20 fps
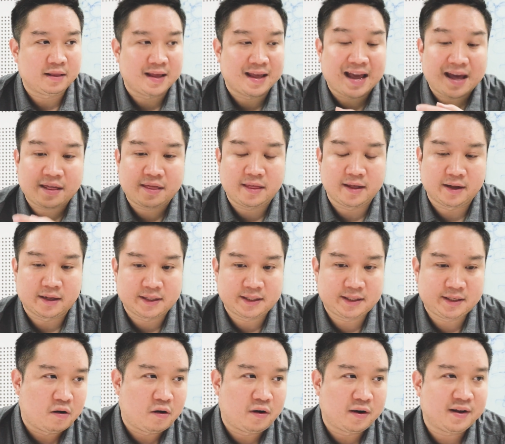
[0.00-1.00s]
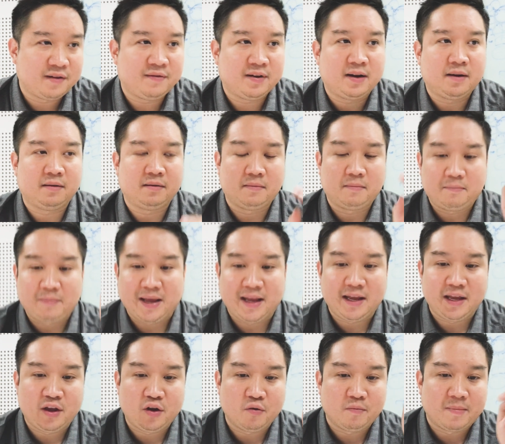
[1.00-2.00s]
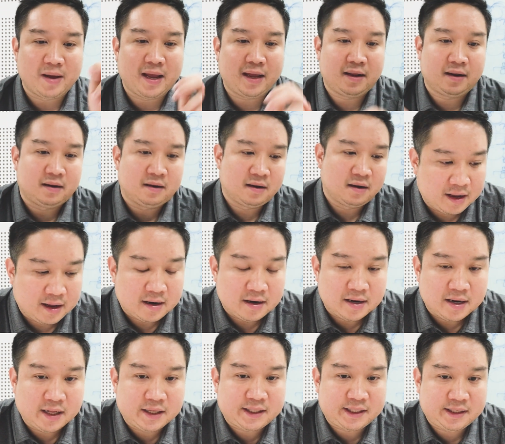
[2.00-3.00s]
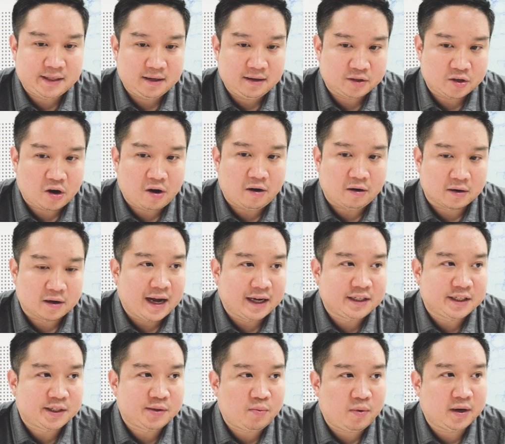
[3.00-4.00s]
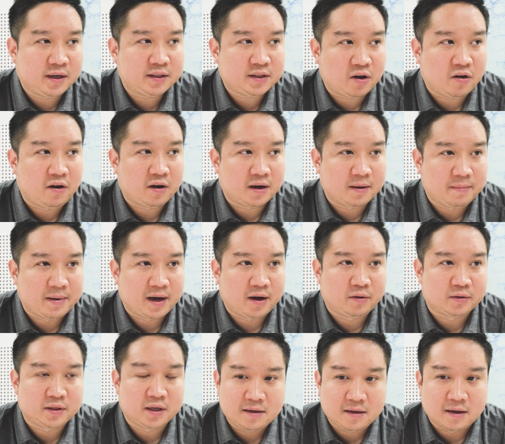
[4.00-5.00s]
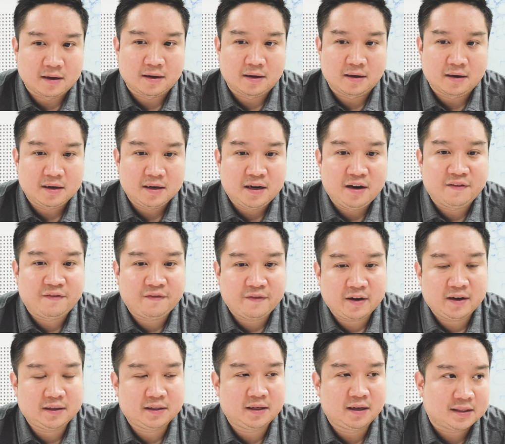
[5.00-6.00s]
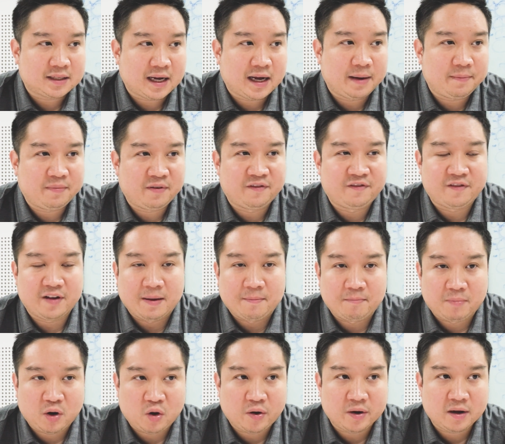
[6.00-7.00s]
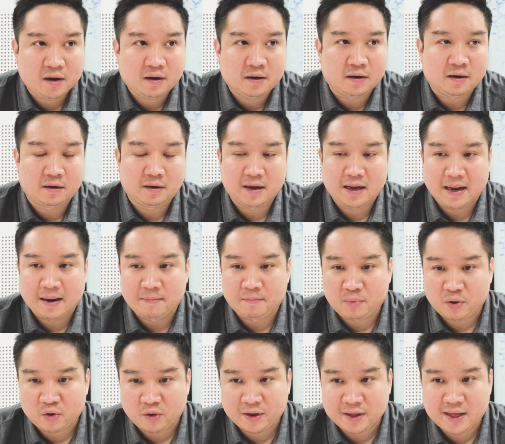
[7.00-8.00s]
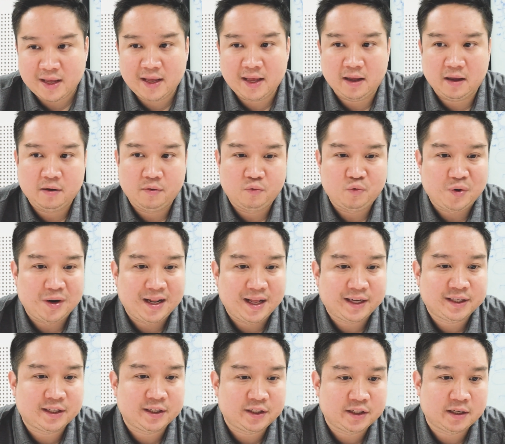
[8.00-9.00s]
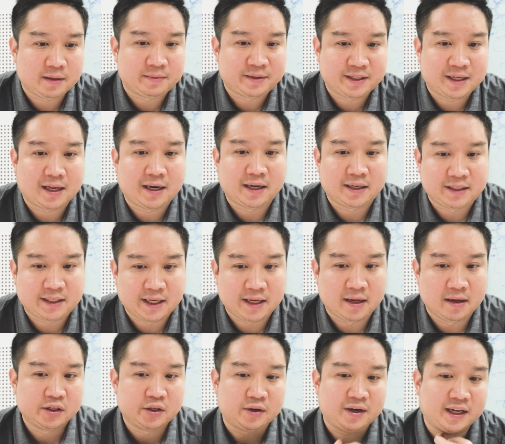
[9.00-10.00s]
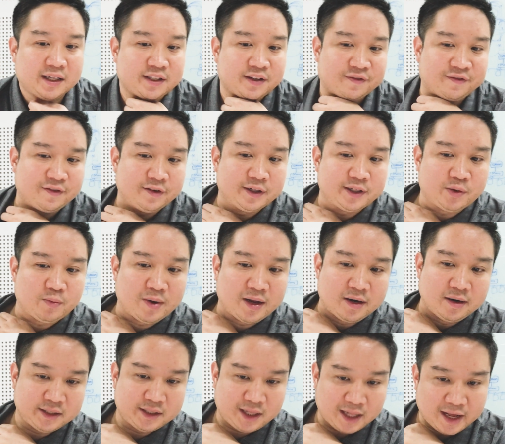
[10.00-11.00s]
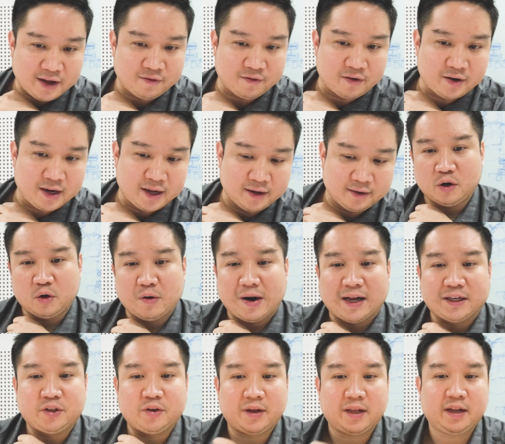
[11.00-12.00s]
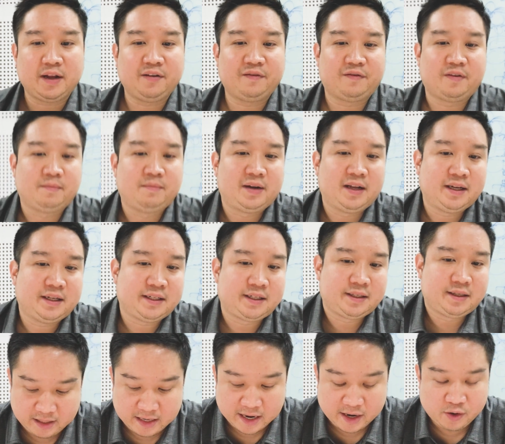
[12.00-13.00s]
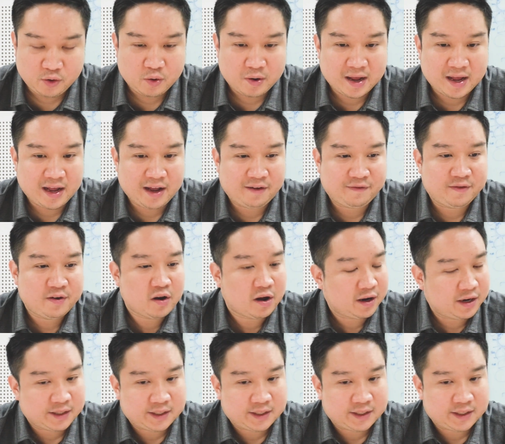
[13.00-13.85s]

ethics or even being humane in this talk. I just want to talk about the different type of employer-employee relationships that I see. So that's the first one, slavery. Graduating from this, then you have not a